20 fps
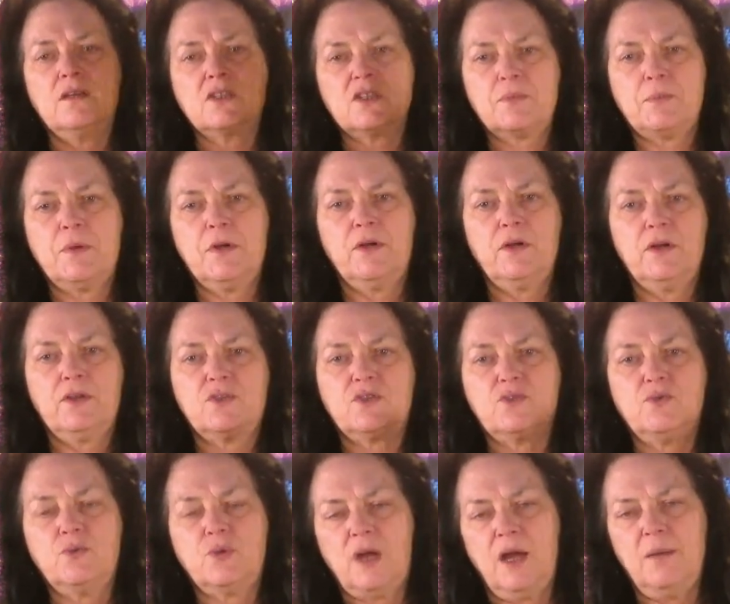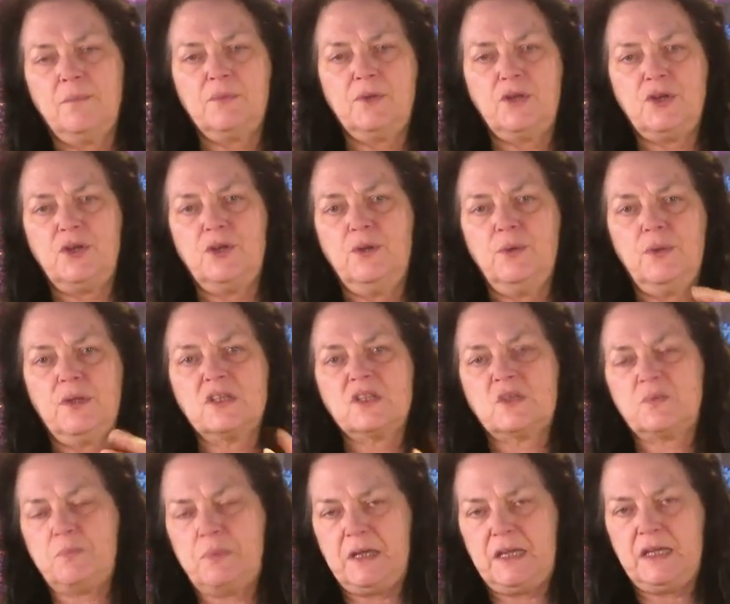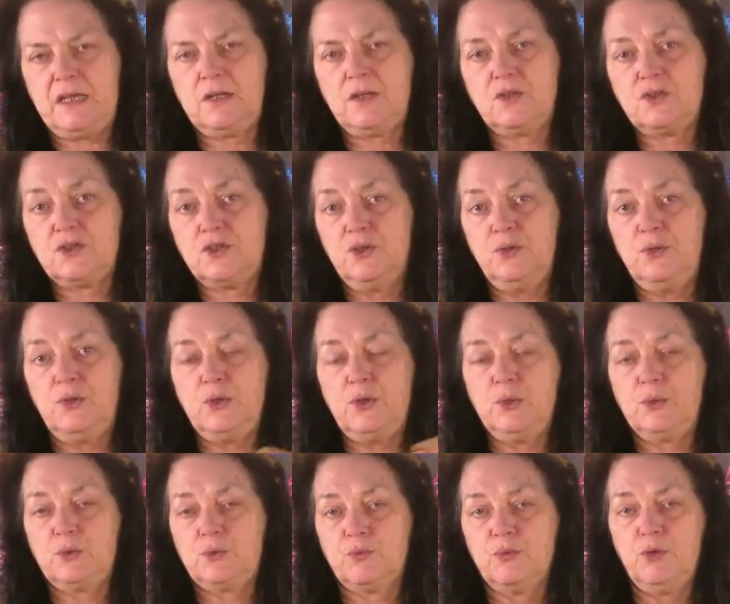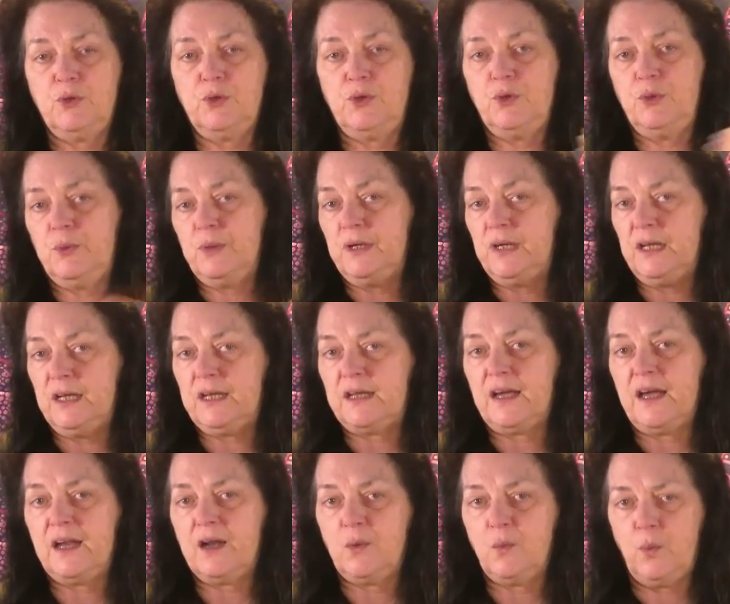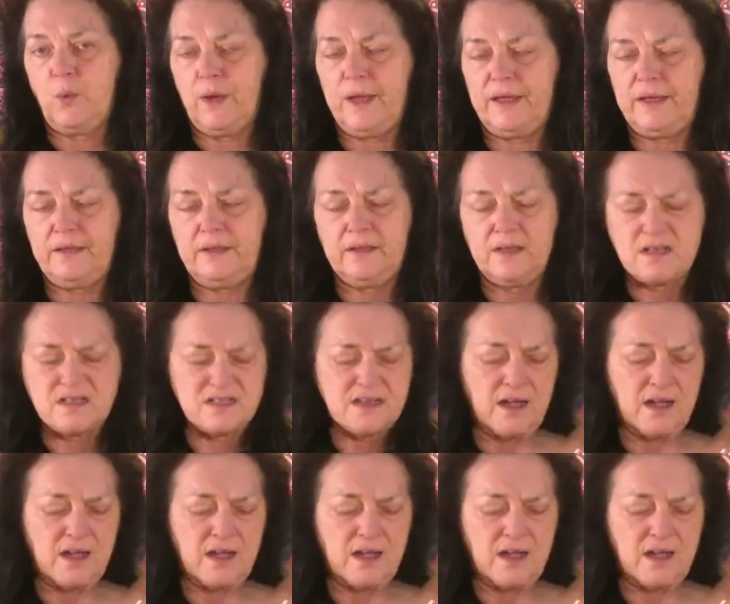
spirits to come to you and speak to you, through you, in any kind of way,